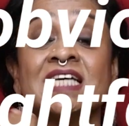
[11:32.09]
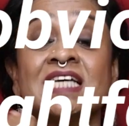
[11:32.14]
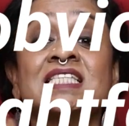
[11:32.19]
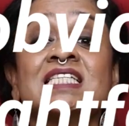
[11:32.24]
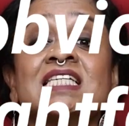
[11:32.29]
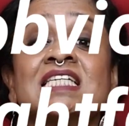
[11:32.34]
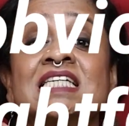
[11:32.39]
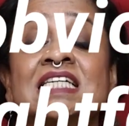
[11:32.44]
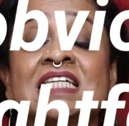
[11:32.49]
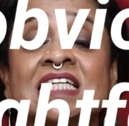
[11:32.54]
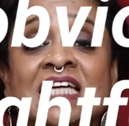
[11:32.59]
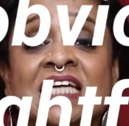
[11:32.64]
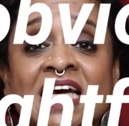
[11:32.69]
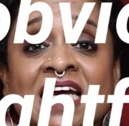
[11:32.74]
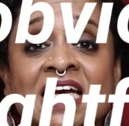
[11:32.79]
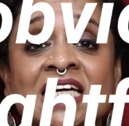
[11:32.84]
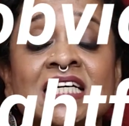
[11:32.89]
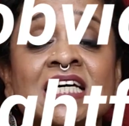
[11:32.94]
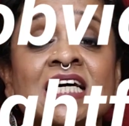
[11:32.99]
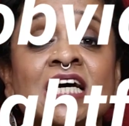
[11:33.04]
It's a
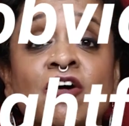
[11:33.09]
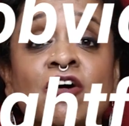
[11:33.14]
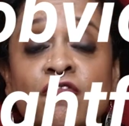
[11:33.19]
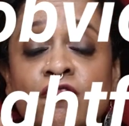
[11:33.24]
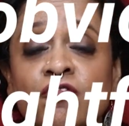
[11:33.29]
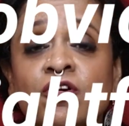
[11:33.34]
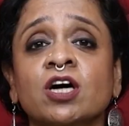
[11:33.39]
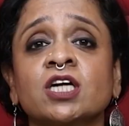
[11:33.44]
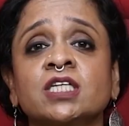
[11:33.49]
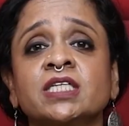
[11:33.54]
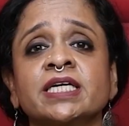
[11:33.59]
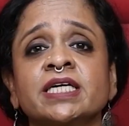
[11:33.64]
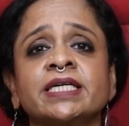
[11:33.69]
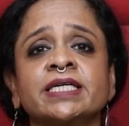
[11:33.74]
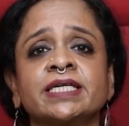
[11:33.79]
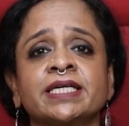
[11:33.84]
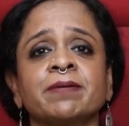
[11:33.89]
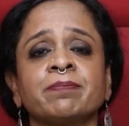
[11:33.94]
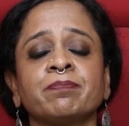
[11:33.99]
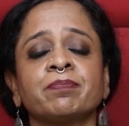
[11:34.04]
great flirting
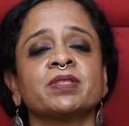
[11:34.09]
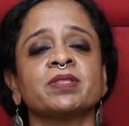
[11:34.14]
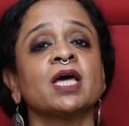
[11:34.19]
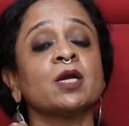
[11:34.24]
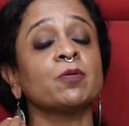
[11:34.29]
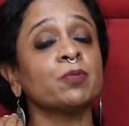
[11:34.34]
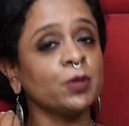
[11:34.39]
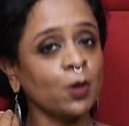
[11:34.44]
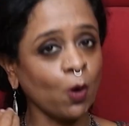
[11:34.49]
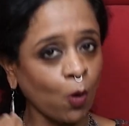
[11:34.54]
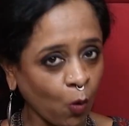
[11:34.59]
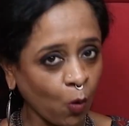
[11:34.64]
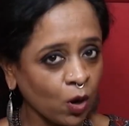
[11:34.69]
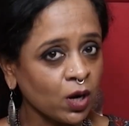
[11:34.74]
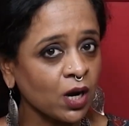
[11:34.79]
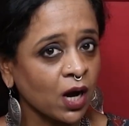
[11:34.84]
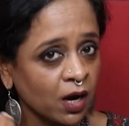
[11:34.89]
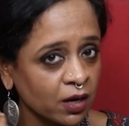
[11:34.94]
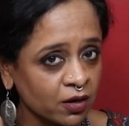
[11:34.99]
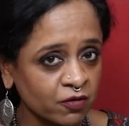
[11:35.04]
tip that we all
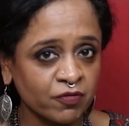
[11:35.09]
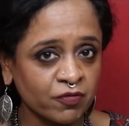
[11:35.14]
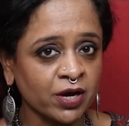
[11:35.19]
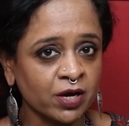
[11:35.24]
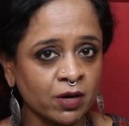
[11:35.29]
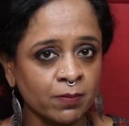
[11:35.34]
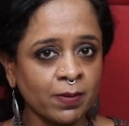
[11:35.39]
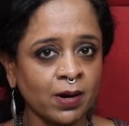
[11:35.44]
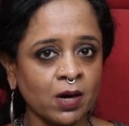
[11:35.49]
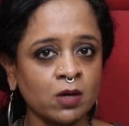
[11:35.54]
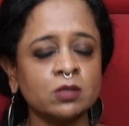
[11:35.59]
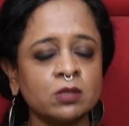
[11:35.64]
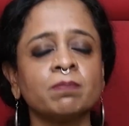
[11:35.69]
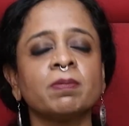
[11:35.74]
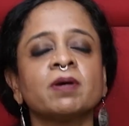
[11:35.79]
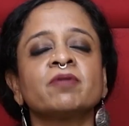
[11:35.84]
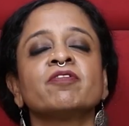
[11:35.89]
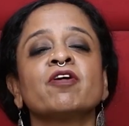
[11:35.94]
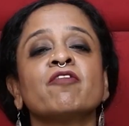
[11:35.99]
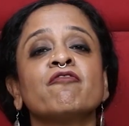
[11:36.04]
are aware about,
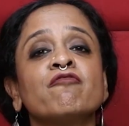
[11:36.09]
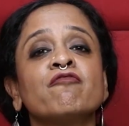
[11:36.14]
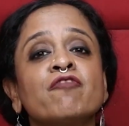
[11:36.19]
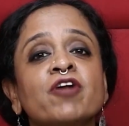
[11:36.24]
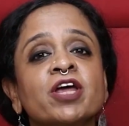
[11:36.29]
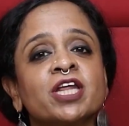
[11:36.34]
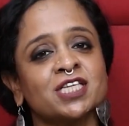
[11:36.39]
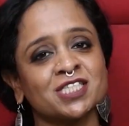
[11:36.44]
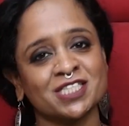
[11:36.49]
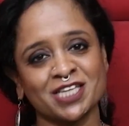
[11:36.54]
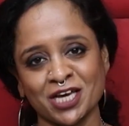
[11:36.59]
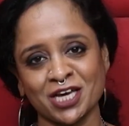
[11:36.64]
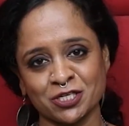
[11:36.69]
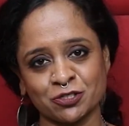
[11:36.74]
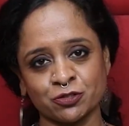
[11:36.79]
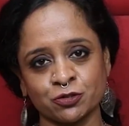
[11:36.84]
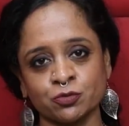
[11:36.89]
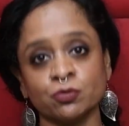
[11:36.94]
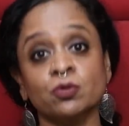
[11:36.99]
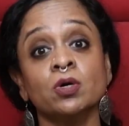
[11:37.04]
but we are very scared
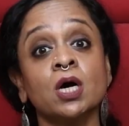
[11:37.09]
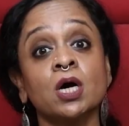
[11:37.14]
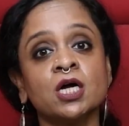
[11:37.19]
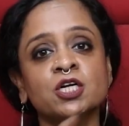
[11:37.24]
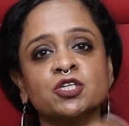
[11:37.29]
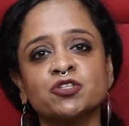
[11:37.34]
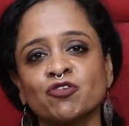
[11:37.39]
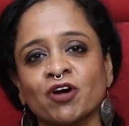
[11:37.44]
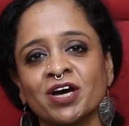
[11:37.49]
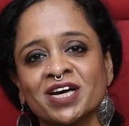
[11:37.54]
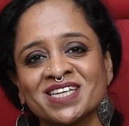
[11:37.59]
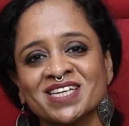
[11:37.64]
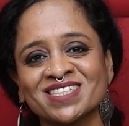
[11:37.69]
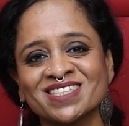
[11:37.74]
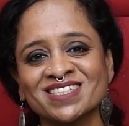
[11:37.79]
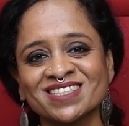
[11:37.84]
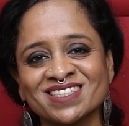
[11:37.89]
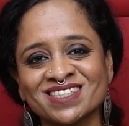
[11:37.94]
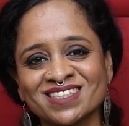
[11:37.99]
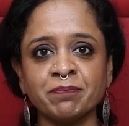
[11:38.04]
to do. Try it.